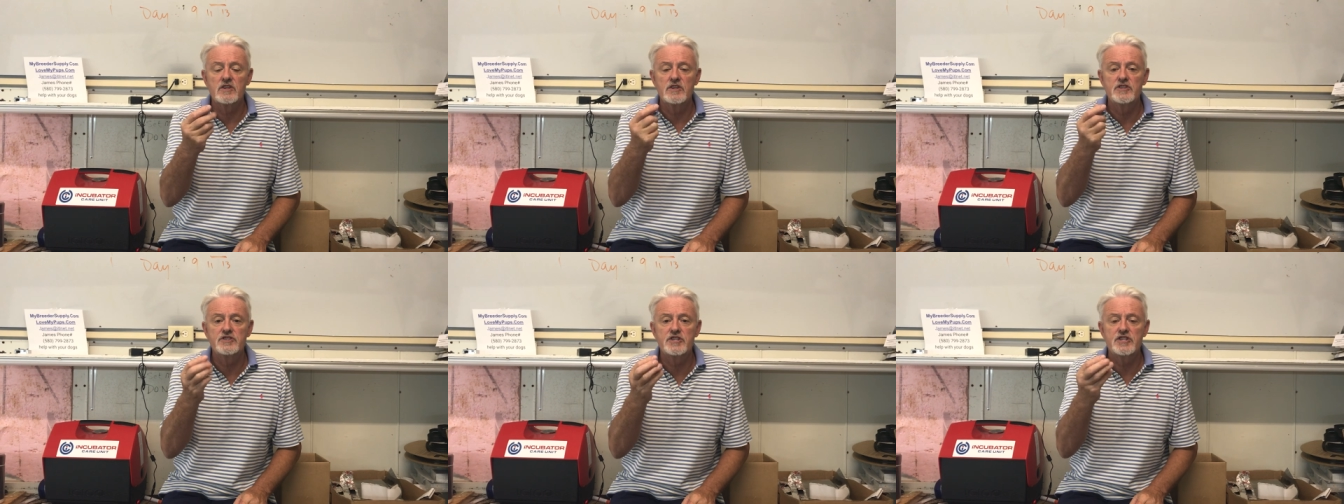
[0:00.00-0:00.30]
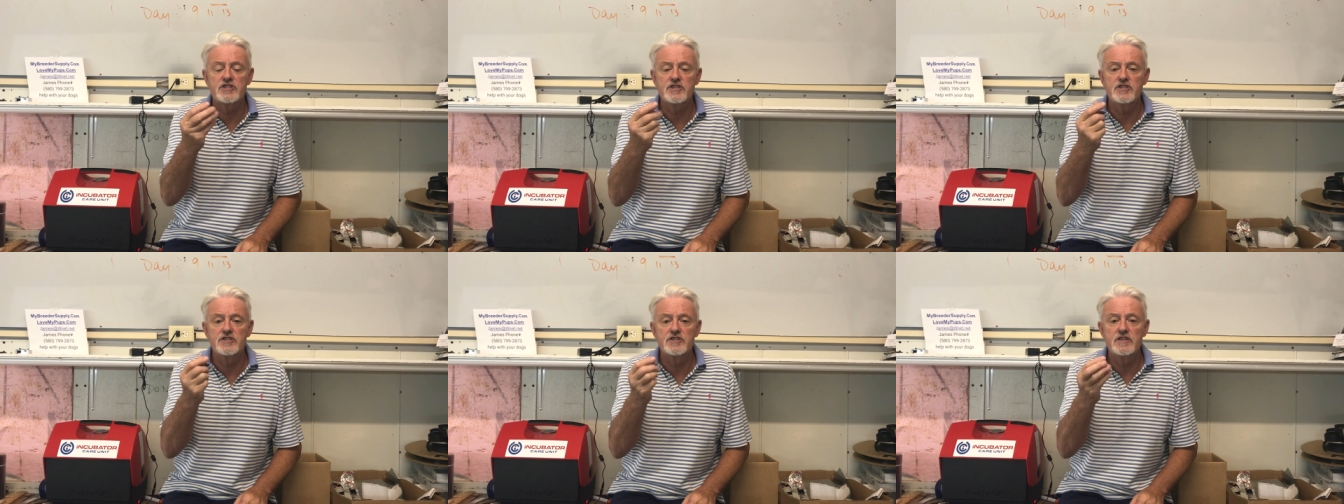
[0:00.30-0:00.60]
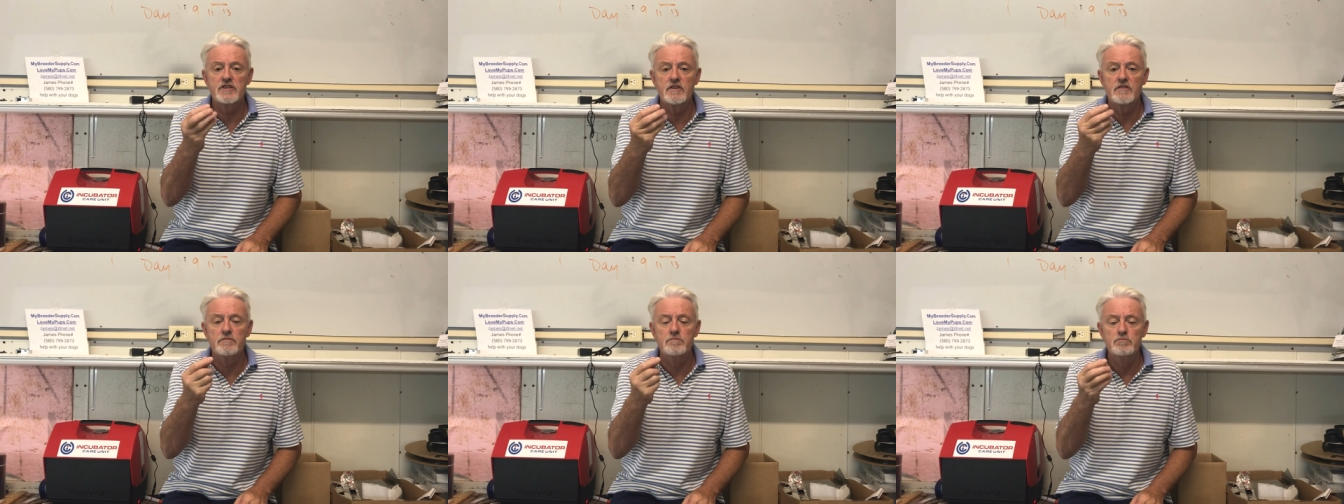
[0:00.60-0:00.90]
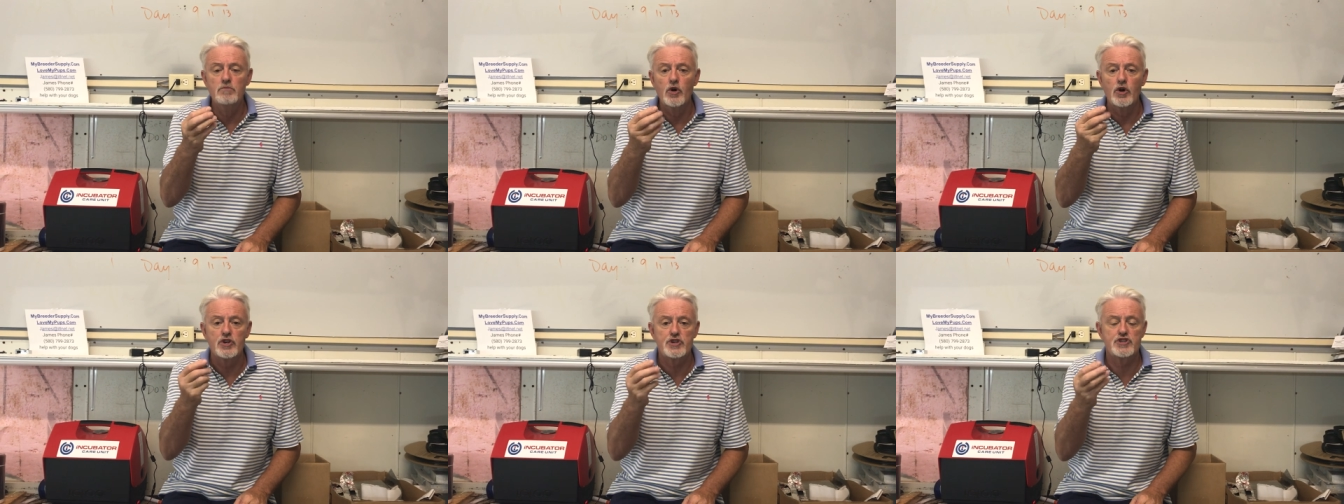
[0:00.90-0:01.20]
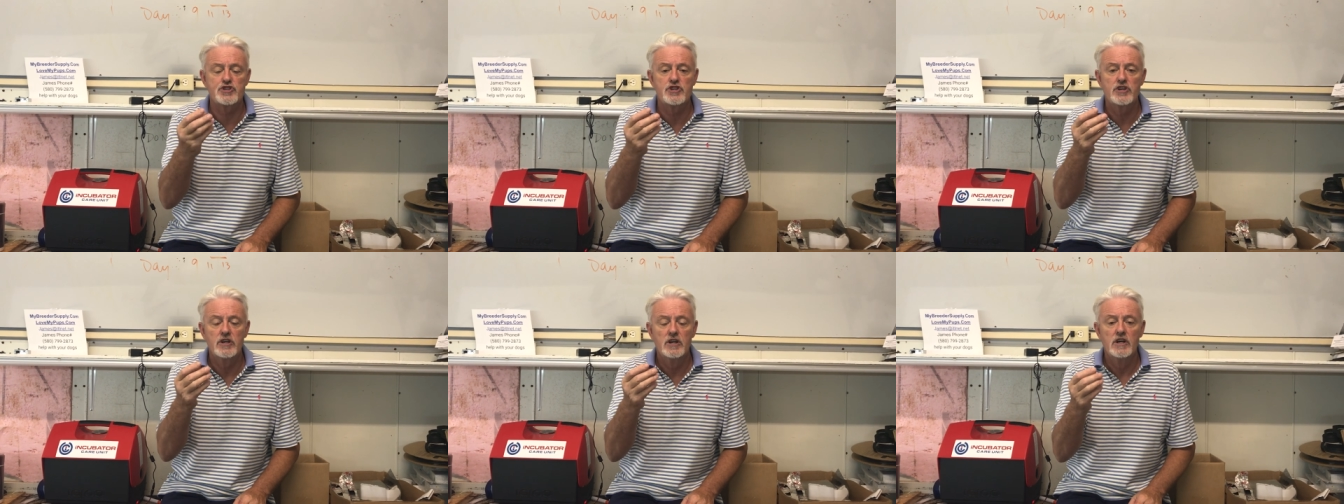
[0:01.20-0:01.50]
consistency of
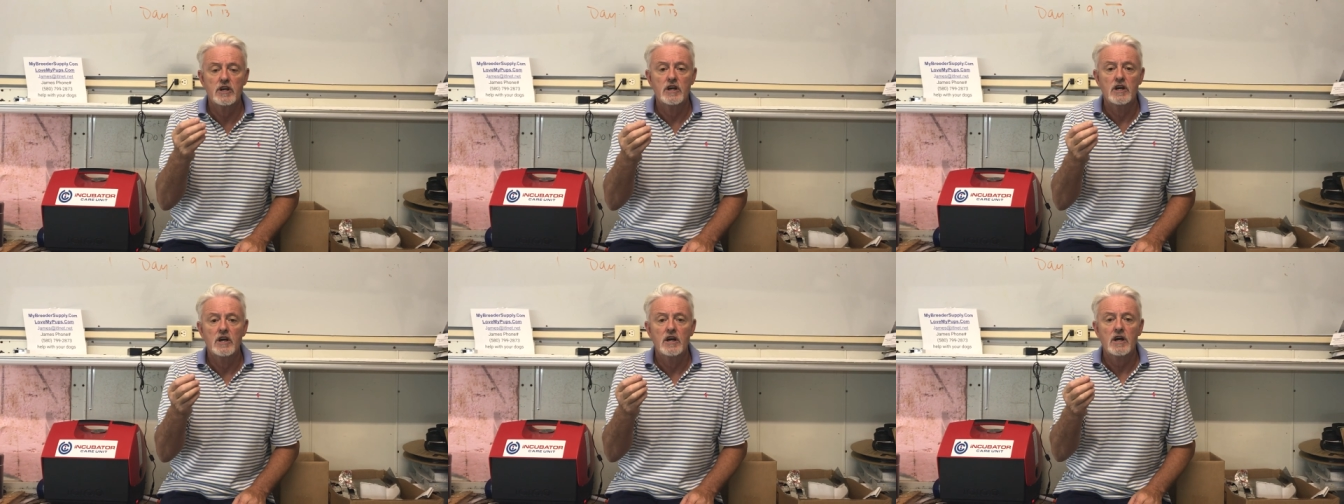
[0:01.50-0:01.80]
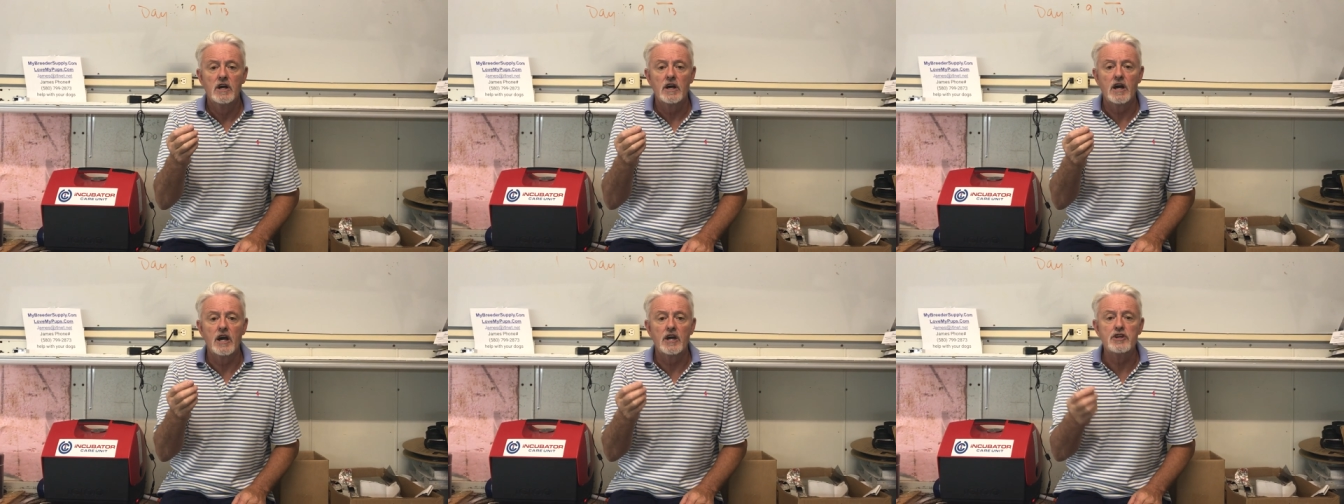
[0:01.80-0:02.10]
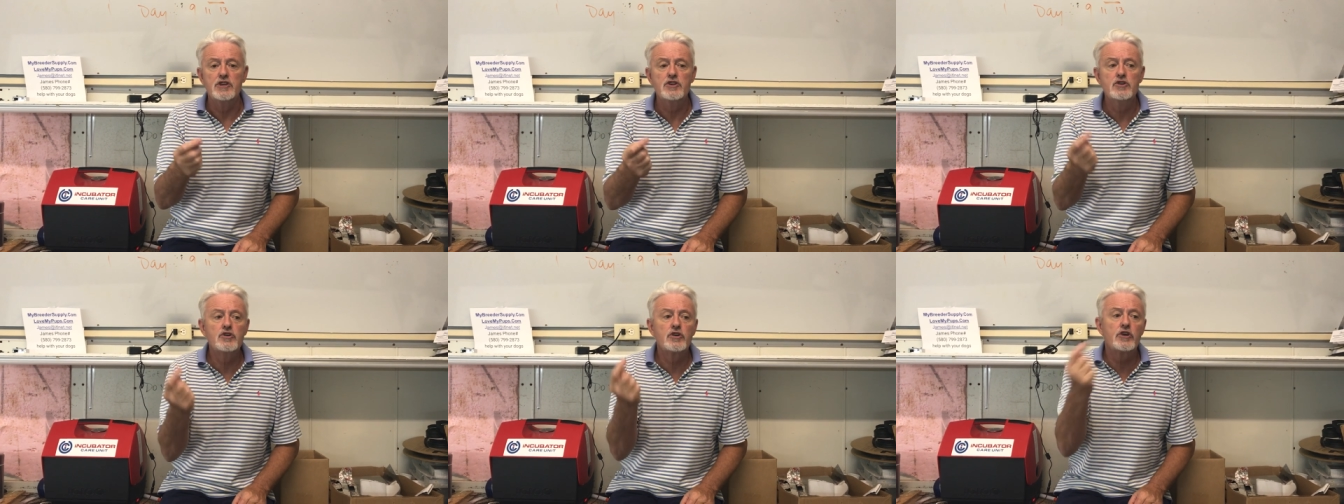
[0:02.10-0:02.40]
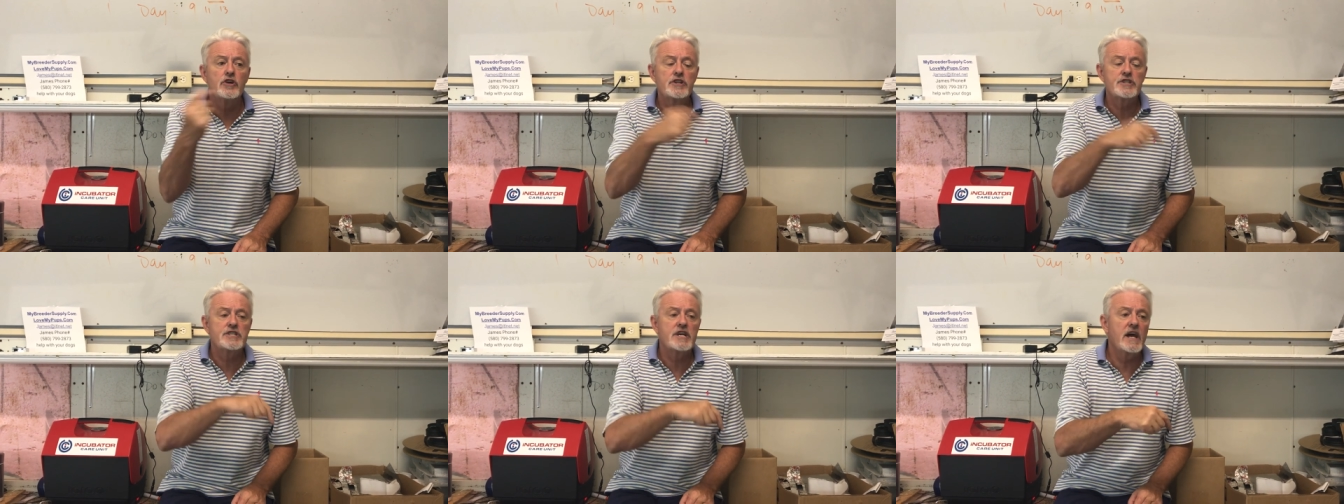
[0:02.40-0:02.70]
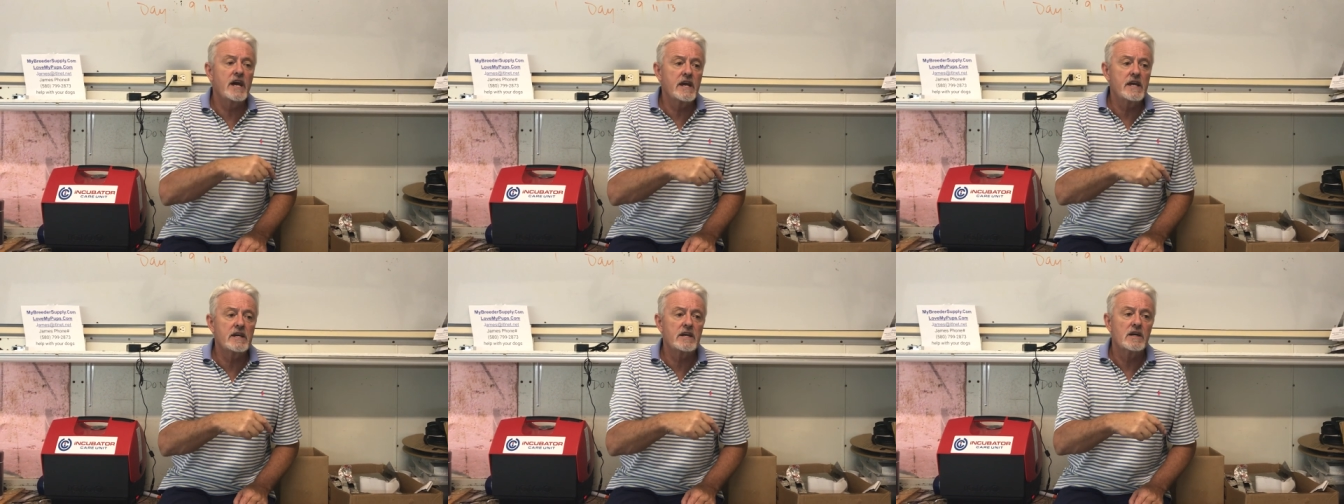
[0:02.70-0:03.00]
mush. Uh, you could
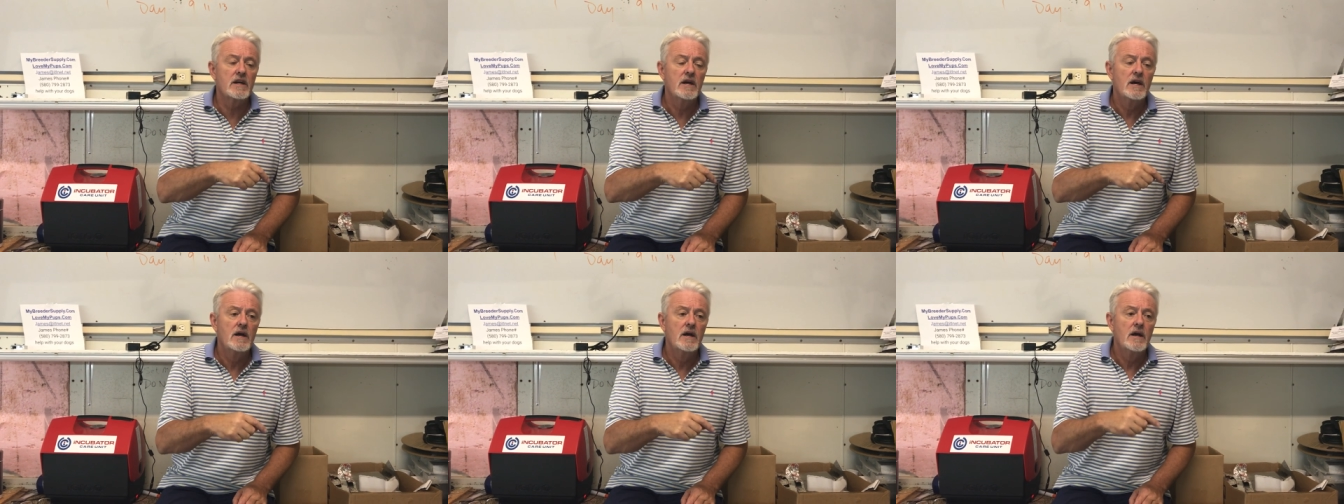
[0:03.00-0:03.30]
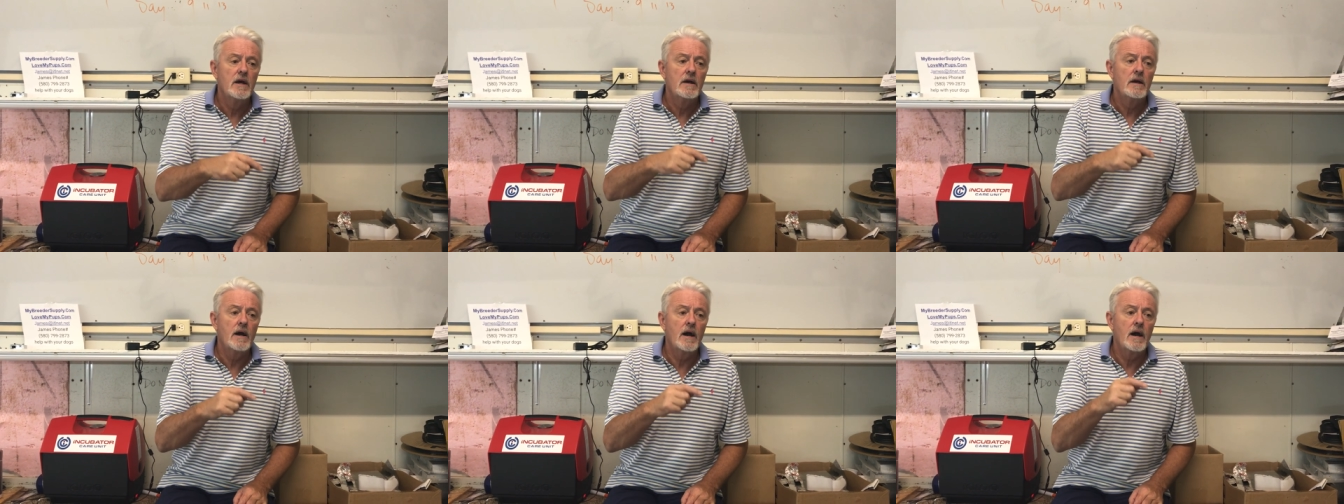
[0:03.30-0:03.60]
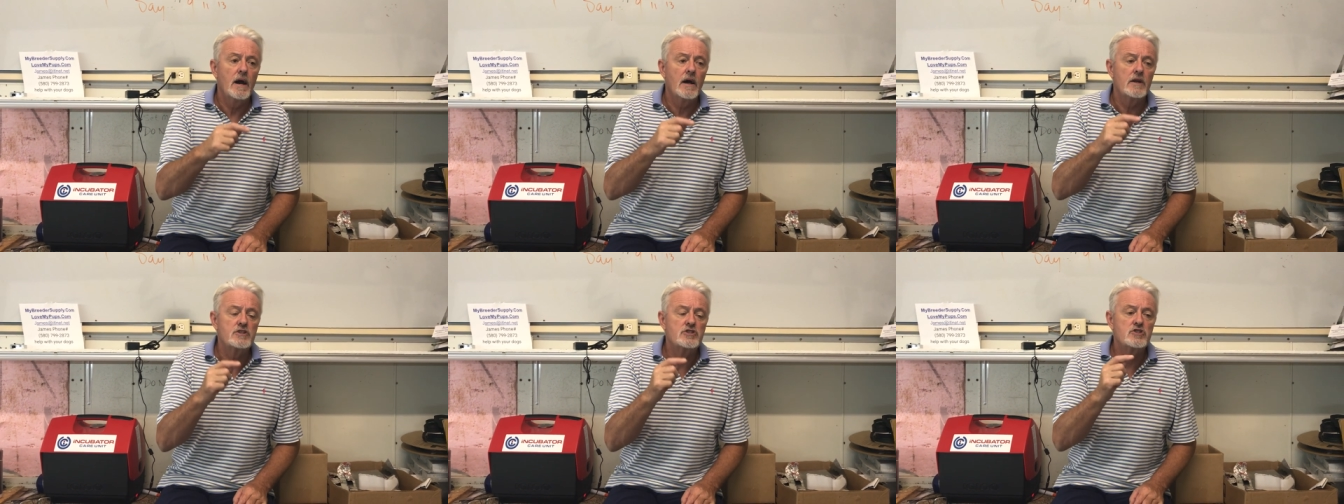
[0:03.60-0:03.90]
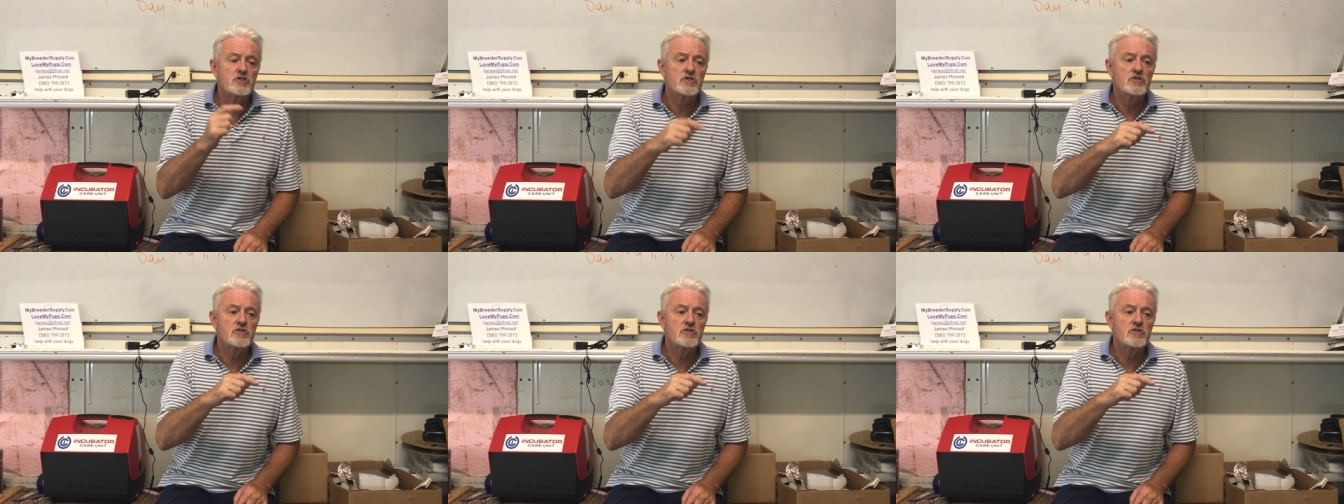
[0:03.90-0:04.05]
take uh,